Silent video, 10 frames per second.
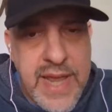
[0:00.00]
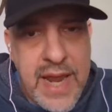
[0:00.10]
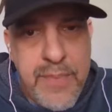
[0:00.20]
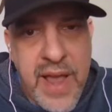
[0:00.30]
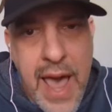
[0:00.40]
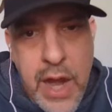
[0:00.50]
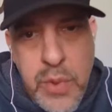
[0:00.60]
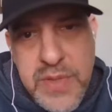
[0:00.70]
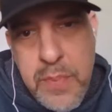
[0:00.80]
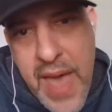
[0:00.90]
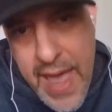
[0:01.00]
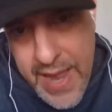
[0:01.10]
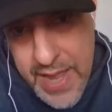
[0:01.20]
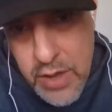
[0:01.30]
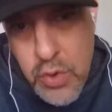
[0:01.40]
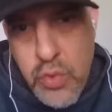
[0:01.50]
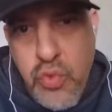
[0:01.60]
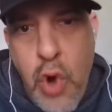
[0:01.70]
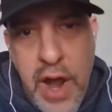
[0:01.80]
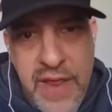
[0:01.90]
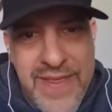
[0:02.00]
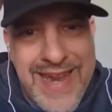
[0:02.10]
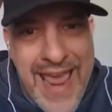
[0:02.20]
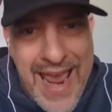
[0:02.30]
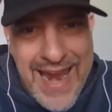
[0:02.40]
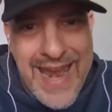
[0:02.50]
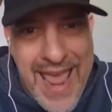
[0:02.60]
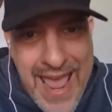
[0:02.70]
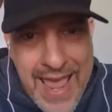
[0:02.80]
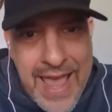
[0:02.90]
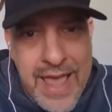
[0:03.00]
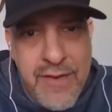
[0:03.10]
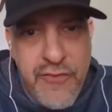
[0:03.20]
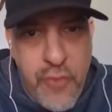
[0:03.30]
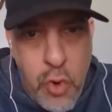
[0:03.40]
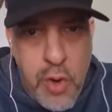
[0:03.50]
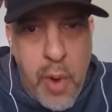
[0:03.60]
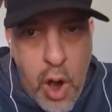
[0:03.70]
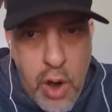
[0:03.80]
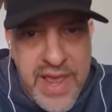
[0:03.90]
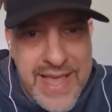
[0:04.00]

Danny Pagano was back running the day to day for Barney.